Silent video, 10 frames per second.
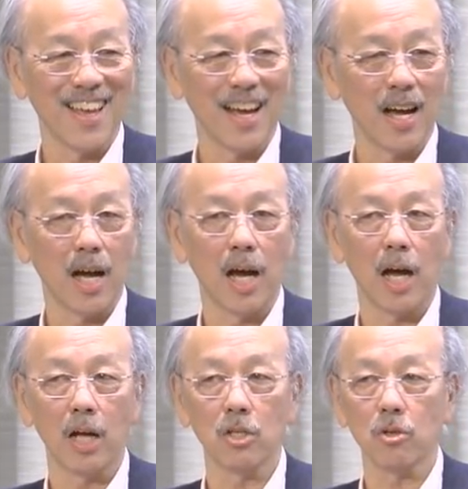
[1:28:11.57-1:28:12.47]

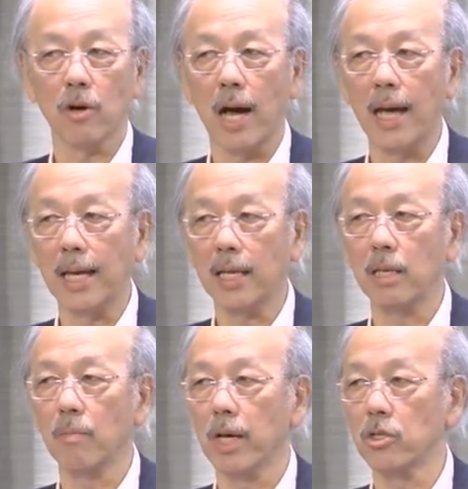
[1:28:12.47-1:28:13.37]
Uh, so I can
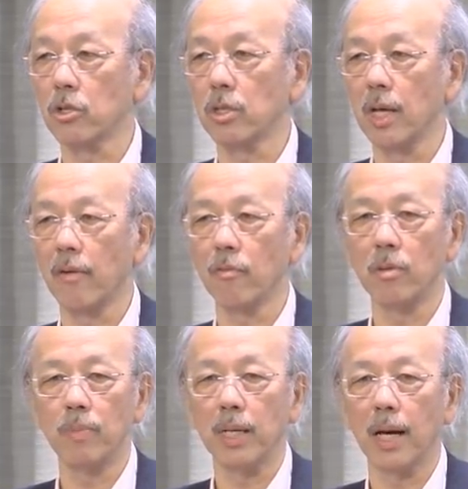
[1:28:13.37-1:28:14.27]
imagine that
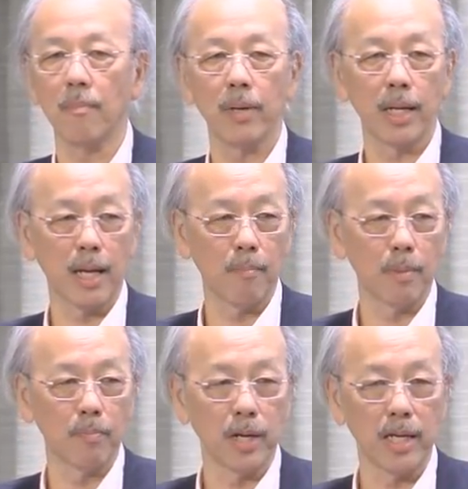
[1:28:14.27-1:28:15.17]
would become a
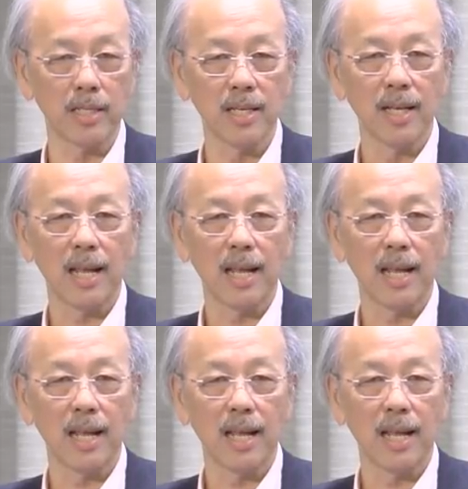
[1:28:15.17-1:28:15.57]
commonplace.